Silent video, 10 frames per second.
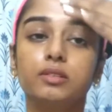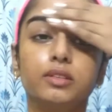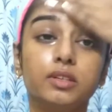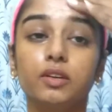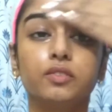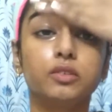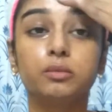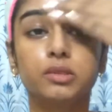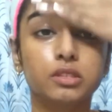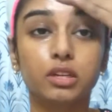I have to
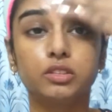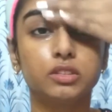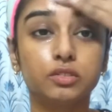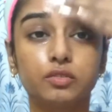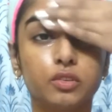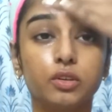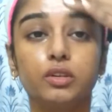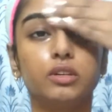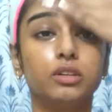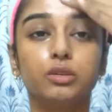massage it for
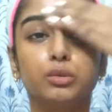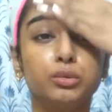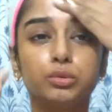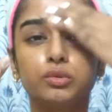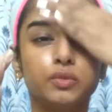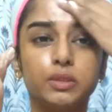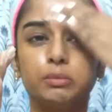2 to 3